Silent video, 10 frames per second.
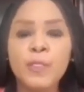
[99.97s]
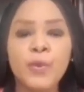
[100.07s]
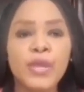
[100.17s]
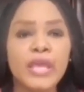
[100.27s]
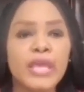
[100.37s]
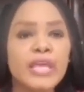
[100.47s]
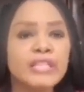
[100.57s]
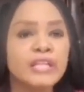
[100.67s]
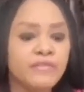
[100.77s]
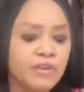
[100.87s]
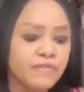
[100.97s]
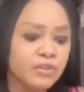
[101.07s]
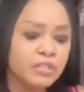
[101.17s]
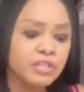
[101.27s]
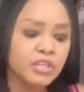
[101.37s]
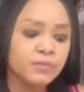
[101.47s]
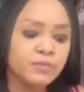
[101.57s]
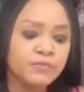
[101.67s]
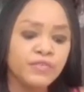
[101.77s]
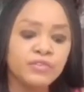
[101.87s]
Okay, and the very first tip,
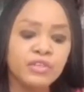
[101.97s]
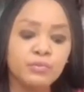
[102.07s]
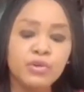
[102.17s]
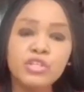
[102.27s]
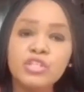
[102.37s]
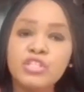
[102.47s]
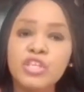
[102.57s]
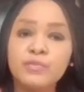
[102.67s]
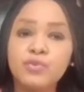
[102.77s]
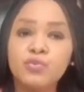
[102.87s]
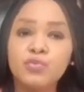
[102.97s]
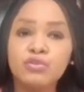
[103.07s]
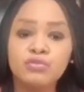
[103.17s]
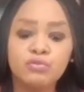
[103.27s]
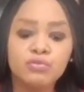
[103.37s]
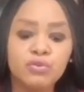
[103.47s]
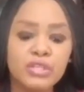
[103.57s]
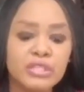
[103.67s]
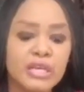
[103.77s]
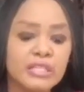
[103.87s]
money tip you want to know
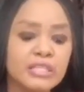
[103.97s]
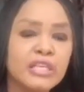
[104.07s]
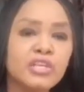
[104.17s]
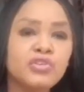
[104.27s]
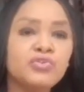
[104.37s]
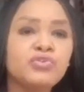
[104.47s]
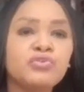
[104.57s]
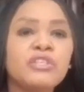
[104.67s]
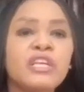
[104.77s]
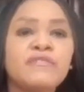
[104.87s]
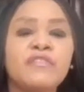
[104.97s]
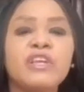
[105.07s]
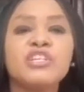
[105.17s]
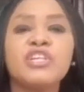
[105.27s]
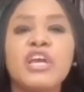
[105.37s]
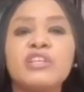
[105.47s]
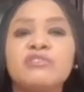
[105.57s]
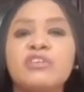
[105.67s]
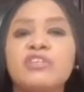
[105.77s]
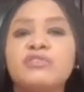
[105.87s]
is that you should get financial
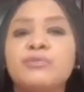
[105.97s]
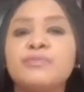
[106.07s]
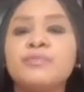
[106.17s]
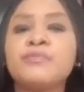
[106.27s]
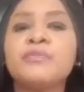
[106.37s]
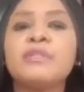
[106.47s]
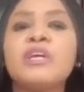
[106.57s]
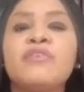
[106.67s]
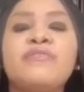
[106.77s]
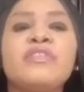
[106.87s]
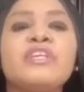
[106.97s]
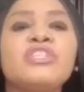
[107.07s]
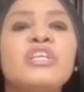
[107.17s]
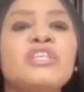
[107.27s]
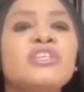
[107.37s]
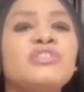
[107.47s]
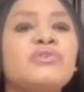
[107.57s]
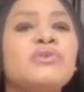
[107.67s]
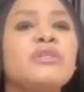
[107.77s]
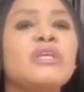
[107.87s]
education. Now, financial
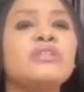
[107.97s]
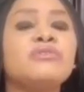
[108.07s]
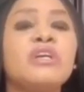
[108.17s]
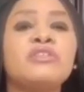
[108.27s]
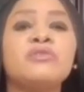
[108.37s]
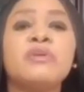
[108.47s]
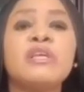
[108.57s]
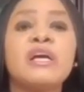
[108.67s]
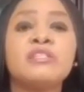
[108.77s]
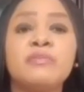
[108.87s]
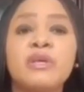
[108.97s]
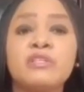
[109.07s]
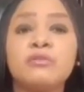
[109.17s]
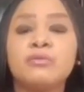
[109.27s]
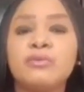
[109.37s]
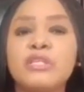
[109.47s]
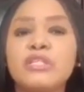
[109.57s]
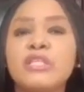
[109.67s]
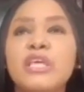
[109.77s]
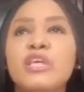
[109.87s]
education, you know, there are so many aspects to it.
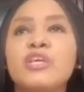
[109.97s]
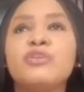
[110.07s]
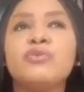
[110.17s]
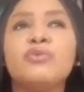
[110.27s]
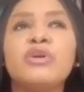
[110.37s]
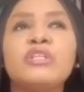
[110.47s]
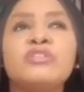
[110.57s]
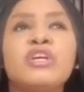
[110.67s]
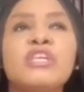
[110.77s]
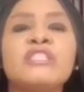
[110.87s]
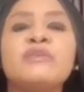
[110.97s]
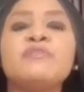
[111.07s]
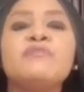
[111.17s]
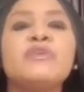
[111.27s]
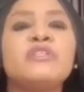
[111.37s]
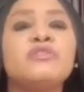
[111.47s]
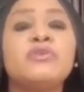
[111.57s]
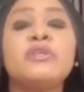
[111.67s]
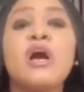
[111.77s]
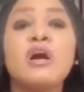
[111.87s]
You know, it simply means
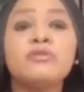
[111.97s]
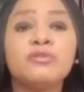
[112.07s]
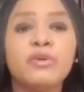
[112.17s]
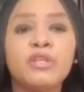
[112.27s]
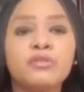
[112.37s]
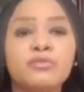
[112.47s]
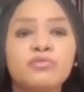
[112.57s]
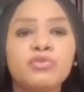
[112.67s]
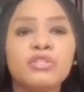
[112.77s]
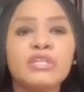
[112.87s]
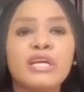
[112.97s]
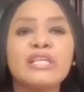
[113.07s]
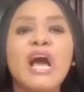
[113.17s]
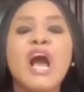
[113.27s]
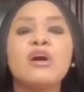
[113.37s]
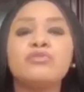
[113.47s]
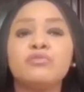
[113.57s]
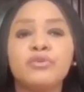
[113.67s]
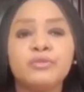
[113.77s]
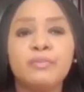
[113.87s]
knowing how to manage your money and how to
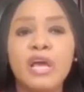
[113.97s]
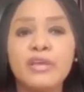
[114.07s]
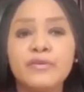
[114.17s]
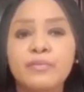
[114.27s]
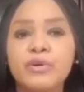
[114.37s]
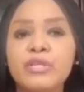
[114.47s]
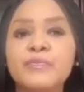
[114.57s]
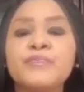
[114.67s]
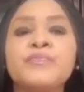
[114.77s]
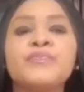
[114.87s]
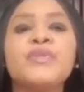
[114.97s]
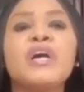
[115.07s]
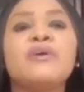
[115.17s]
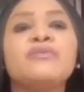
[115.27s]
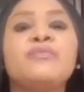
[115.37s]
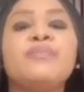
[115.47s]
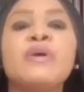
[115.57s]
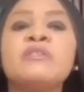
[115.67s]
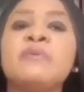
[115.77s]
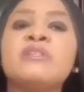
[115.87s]
multiply your money. Now, the
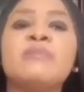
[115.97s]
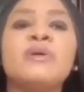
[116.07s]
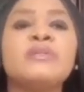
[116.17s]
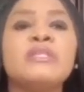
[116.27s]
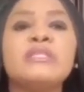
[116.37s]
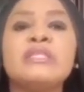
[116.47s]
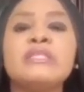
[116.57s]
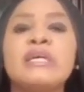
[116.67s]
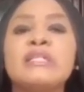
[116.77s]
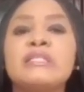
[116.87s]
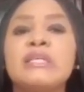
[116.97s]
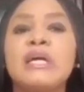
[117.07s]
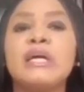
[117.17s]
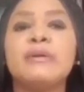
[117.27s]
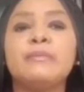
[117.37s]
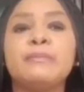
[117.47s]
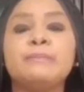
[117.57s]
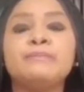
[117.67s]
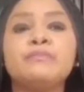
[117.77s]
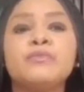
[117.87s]
best part about this is that
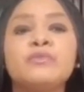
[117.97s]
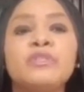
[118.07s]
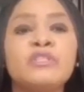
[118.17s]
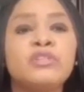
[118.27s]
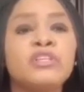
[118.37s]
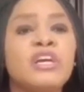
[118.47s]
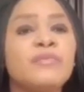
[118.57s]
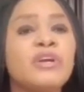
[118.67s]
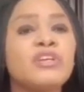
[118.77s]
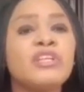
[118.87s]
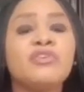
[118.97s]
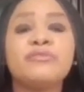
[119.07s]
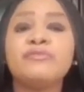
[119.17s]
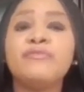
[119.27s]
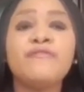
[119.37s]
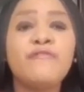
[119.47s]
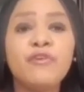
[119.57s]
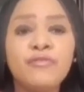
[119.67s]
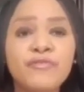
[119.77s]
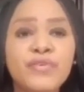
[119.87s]
this knowledge can be actually gotten
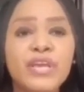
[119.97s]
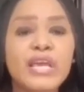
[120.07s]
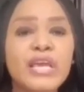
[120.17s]
for free.